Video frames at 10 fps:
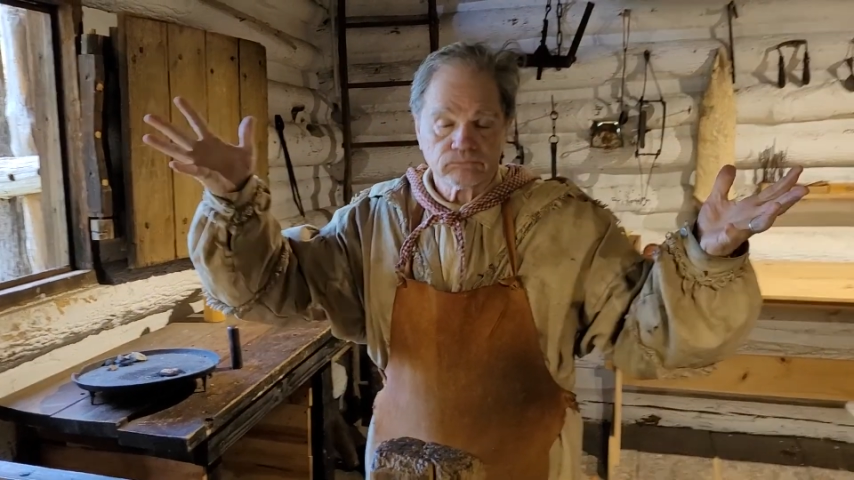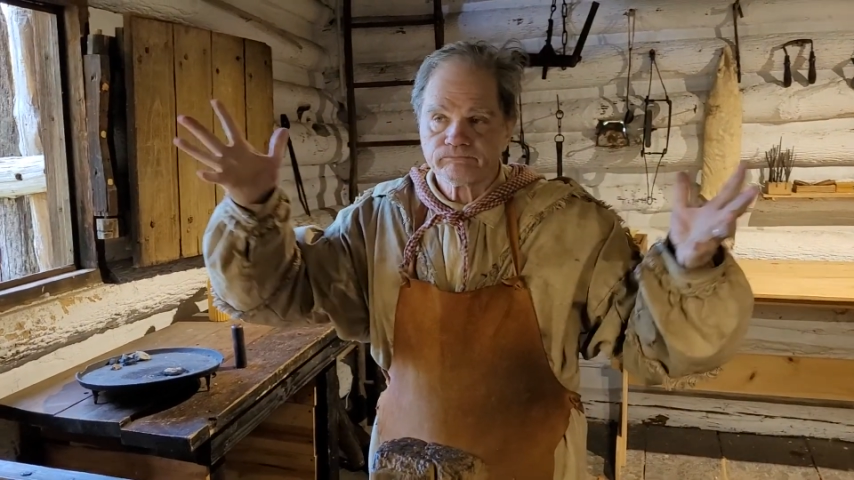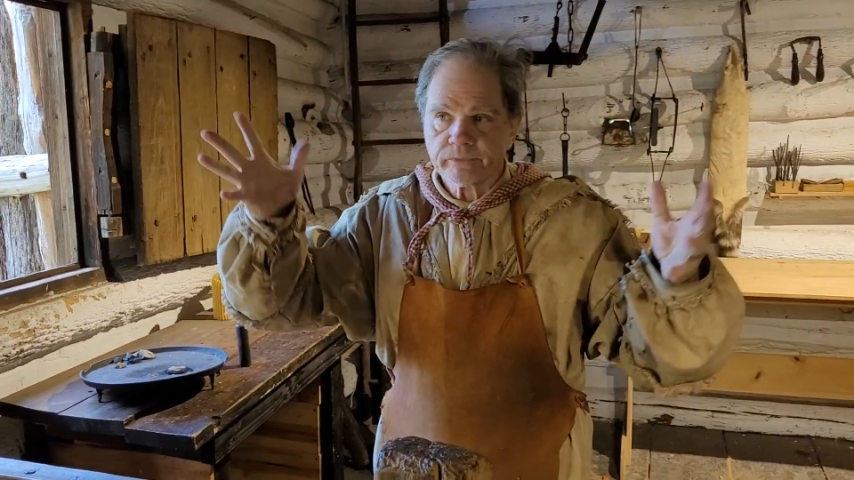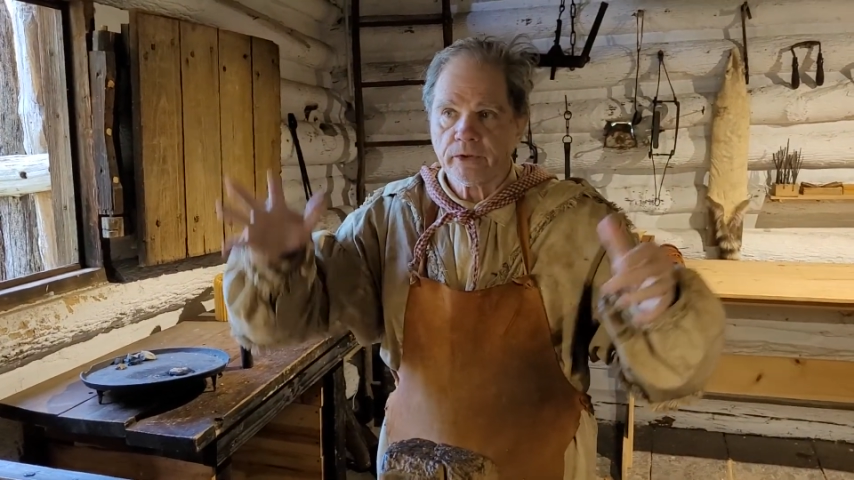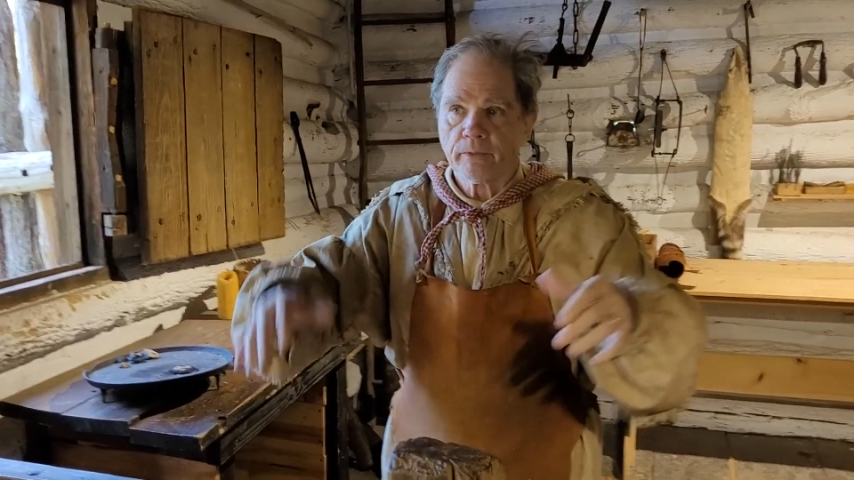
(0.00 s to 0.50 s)

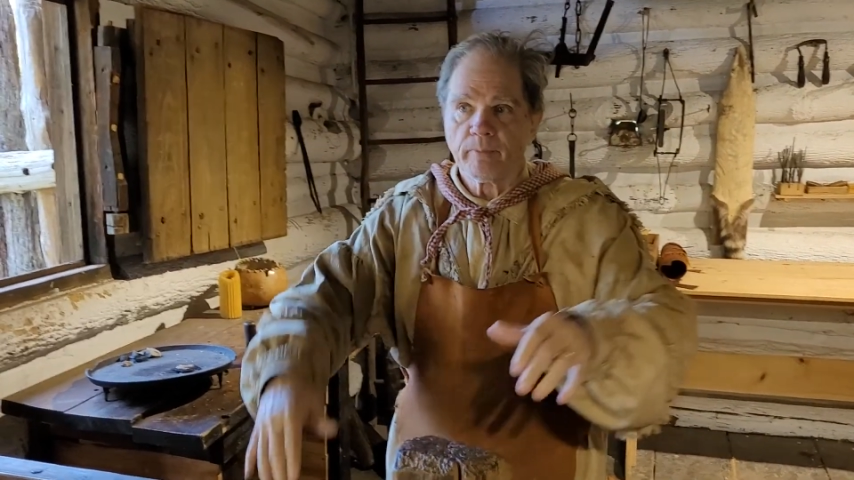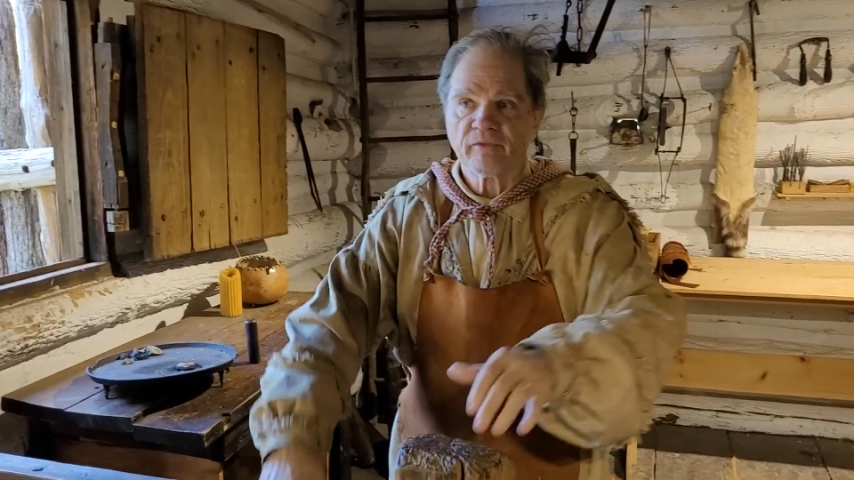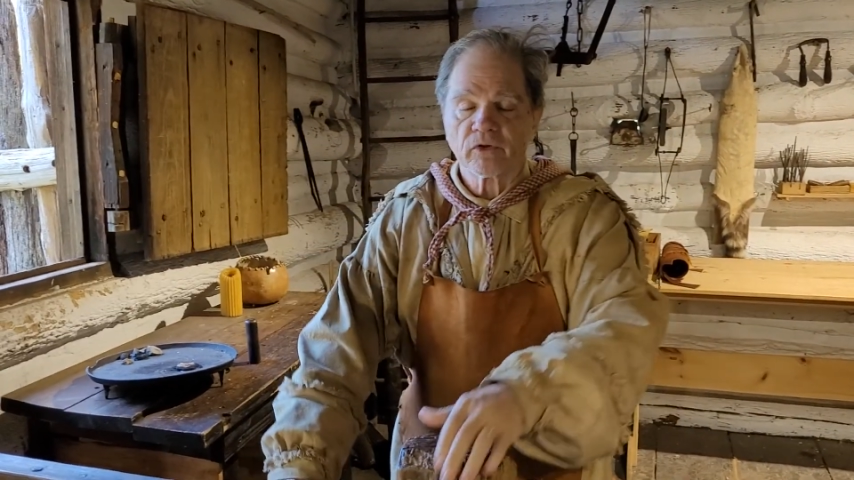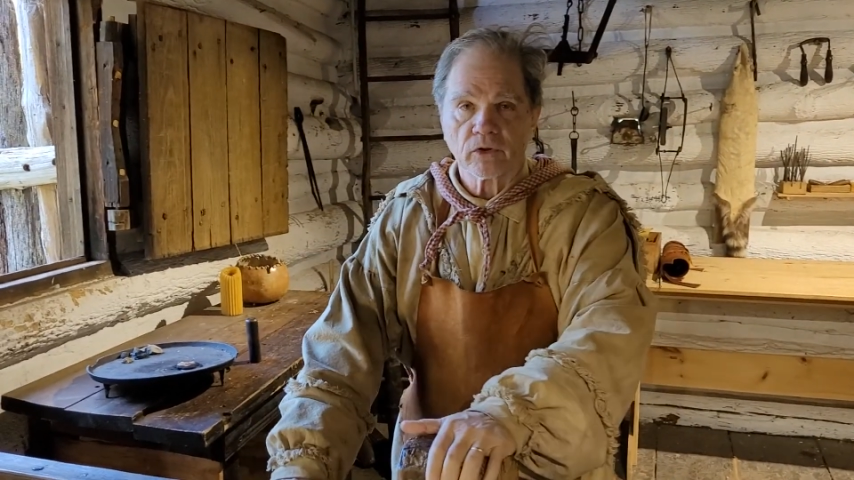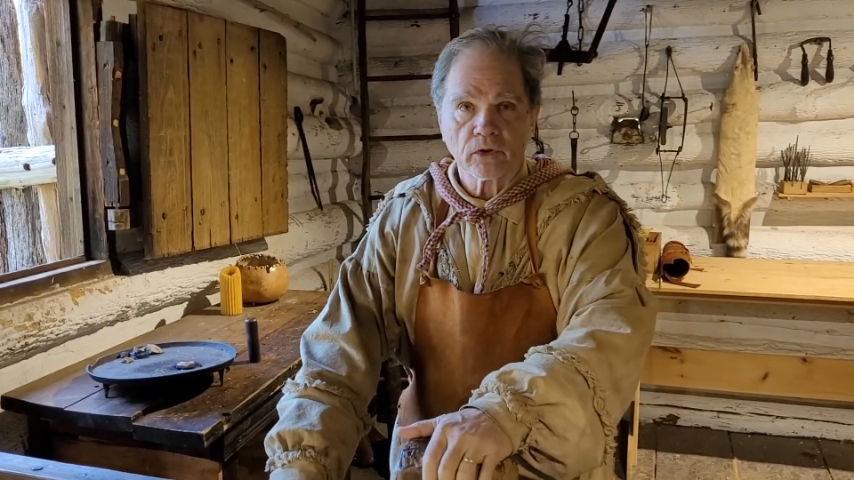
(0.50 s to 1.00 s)
the
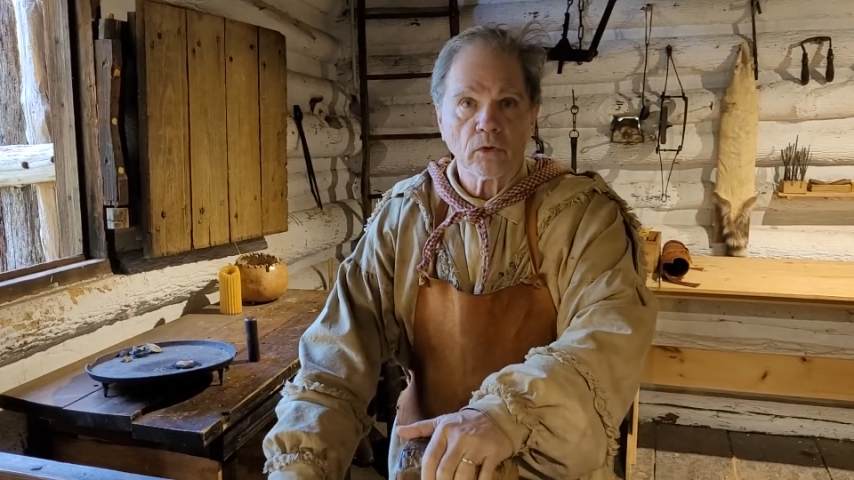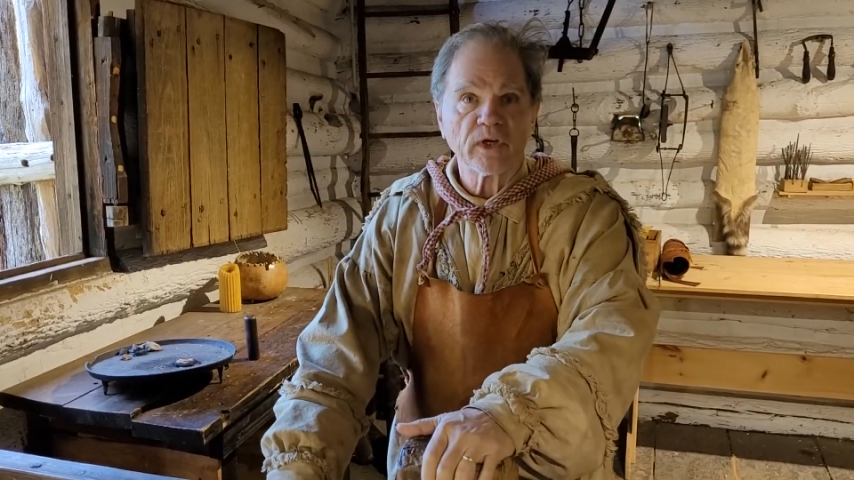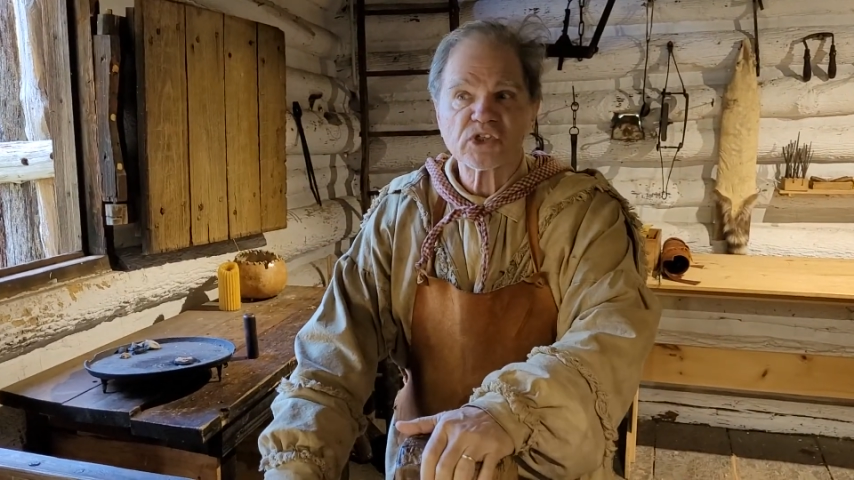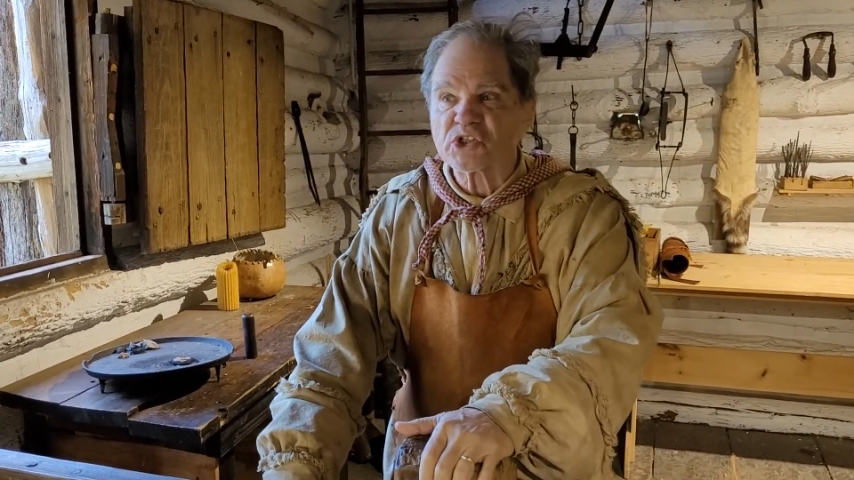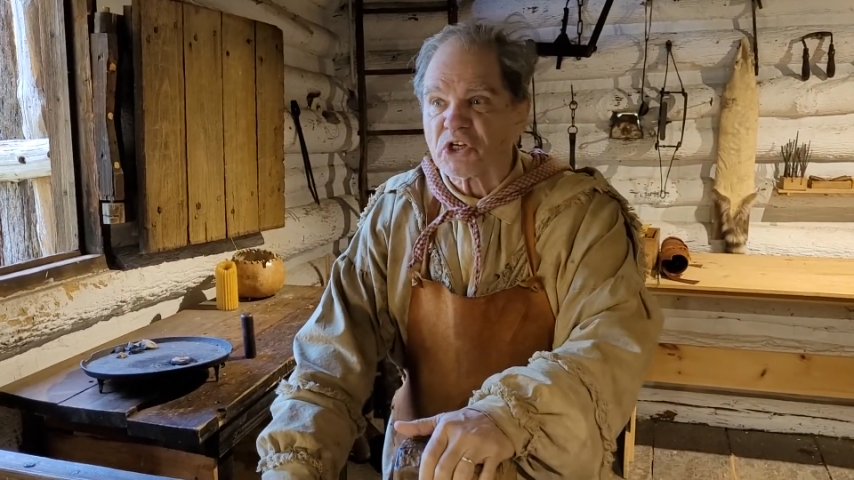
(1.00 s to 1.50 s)
buffalo are going to go
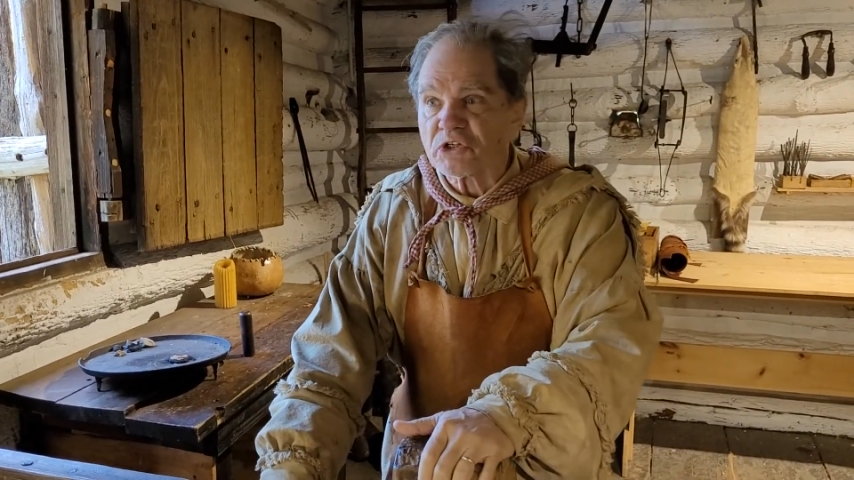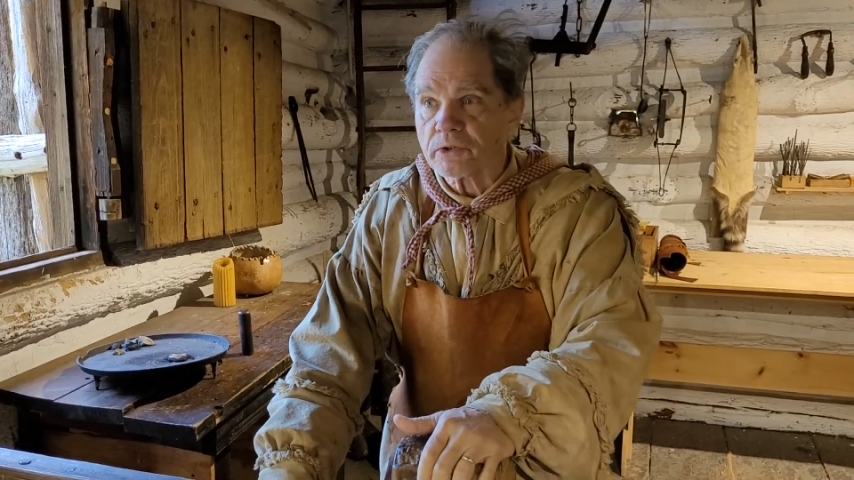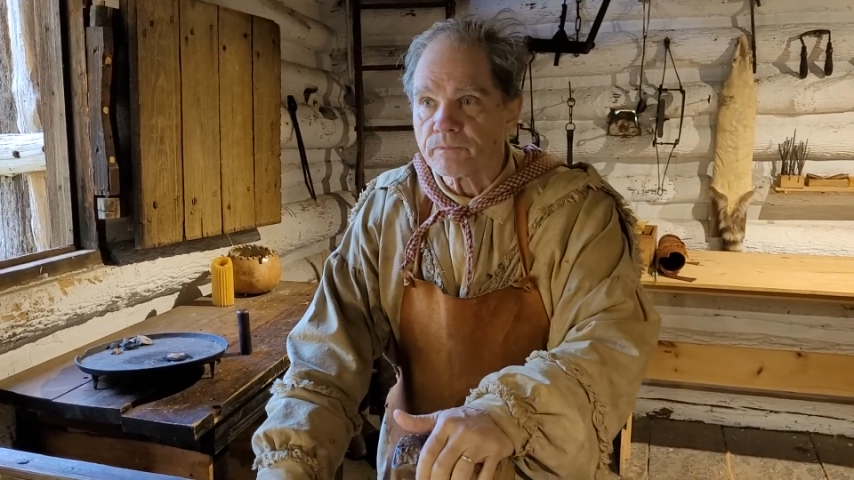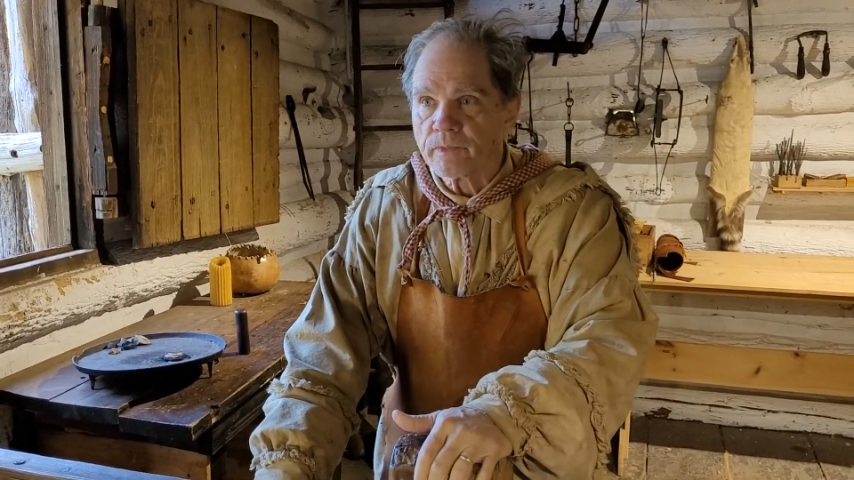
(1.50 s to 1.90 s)
extinct.